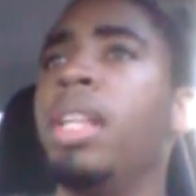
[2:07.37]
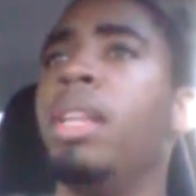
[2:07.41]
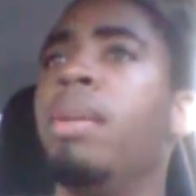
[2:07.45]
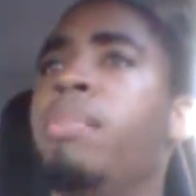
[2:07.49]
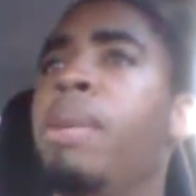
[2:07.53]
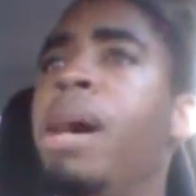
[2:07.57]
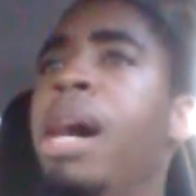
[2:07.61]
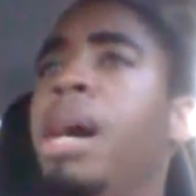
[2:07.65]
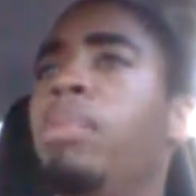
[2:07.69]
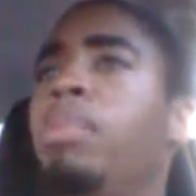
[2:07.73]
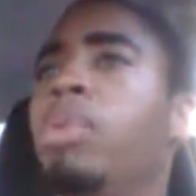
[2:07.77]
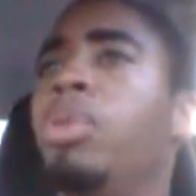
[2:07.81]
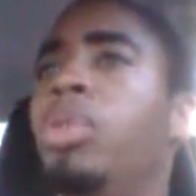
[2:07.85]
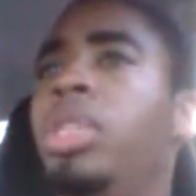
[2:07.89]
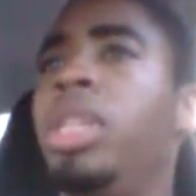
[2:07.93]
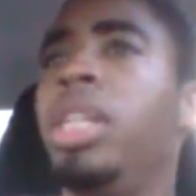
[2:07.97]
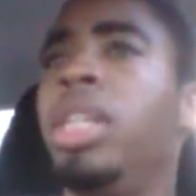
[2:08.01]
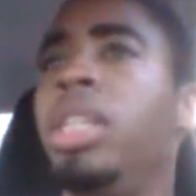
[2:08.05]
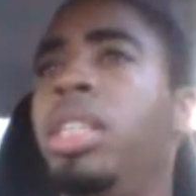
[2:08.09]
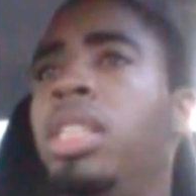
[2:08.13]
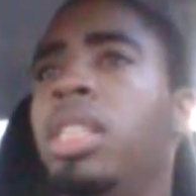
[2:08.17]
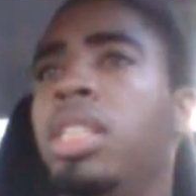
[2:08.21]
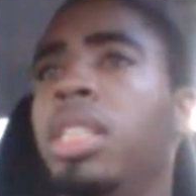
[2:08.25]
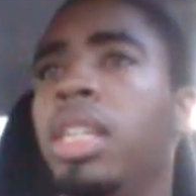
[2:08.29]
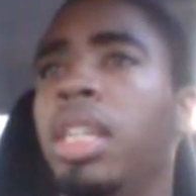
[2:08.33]
The Bible
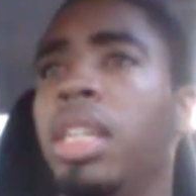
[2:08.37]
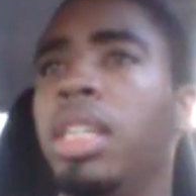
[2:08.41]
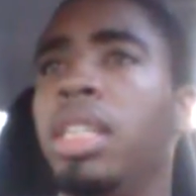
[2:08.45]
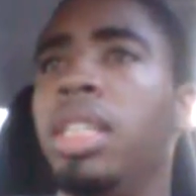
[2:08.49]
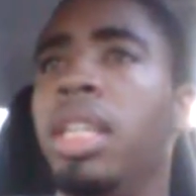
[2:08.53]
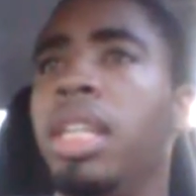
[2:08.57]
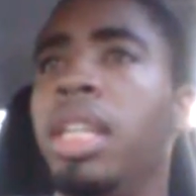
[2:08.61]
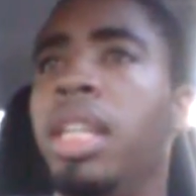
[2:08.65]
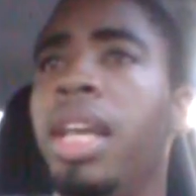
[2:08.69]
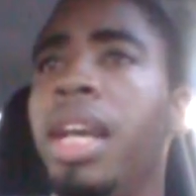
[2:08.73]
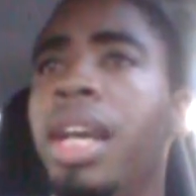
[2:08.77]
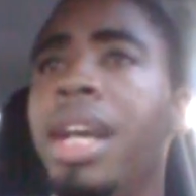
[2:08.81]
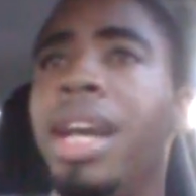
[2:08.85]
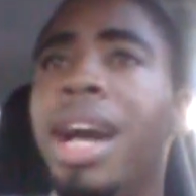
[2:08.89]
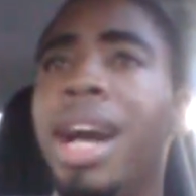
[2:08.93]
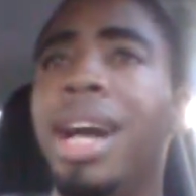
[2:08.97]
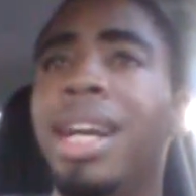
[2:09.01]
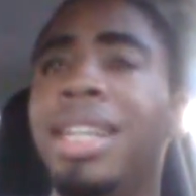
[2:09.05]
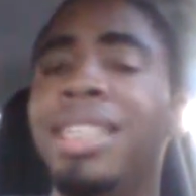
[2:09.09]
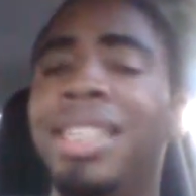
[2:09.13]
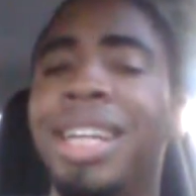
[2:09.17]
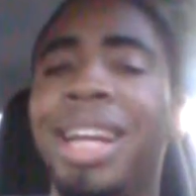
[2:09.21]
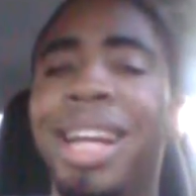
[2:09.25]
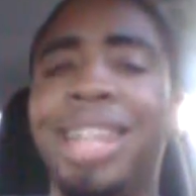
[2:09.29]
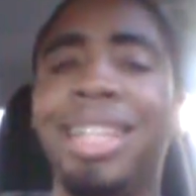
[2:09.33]
teaches us that
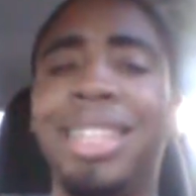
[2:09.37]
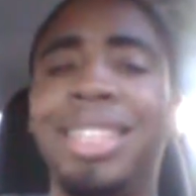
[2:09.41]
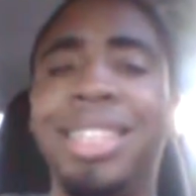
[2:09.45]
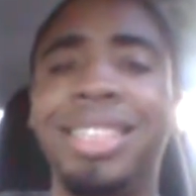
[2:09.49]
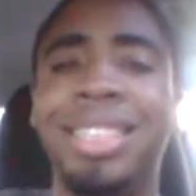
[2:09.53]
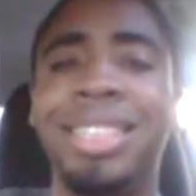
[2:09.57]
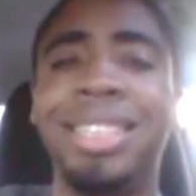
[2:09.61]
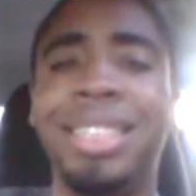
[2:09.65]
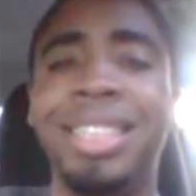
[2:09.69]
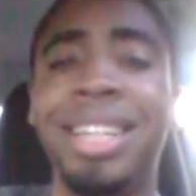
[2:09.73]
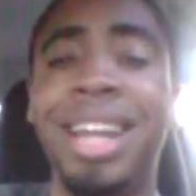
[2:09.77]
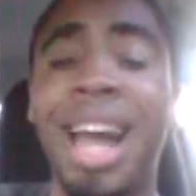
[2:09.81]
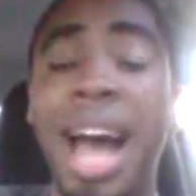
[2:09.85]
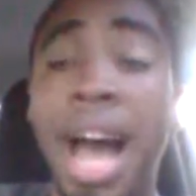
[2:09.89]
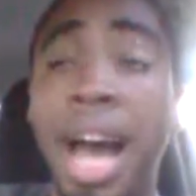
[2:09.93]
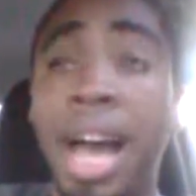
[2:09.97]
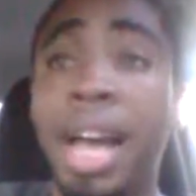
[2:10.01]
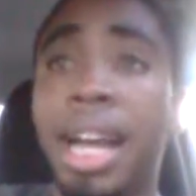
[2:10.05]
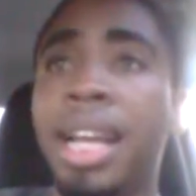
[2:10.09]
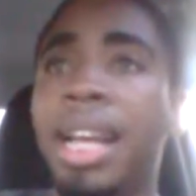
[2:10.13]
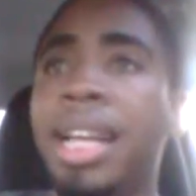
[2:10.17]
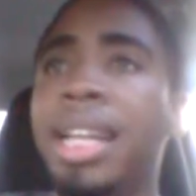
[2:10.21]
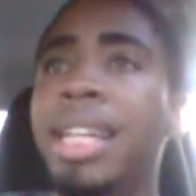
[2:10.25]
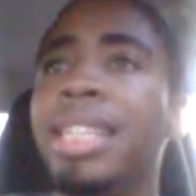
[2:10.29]
God changes not.